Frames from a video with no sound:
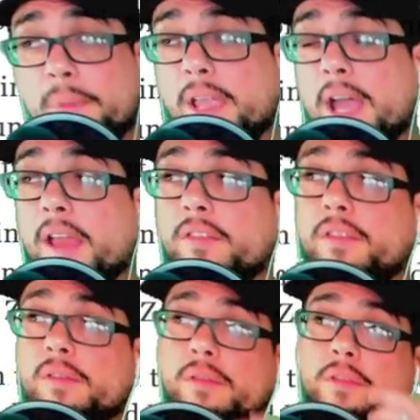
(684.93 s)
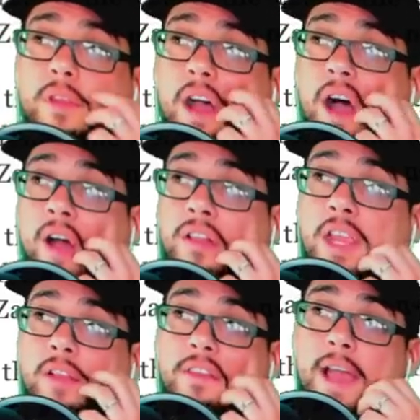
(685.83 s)
But guys,
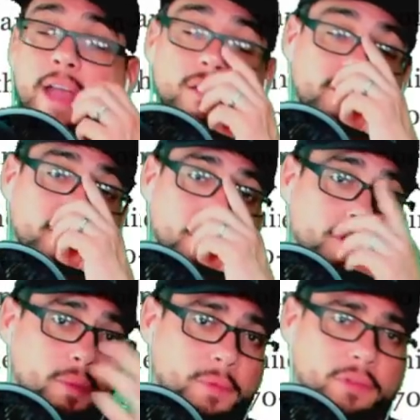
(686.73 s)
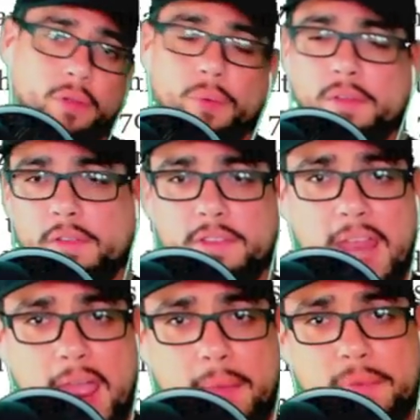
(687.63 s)
the entire system is going to
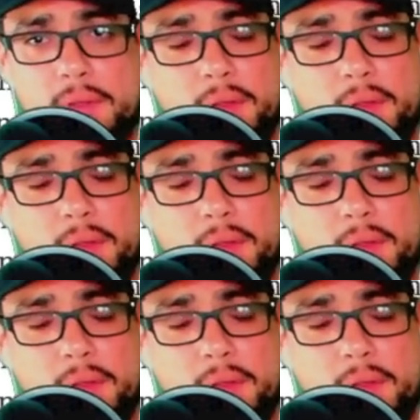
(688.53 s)
snap.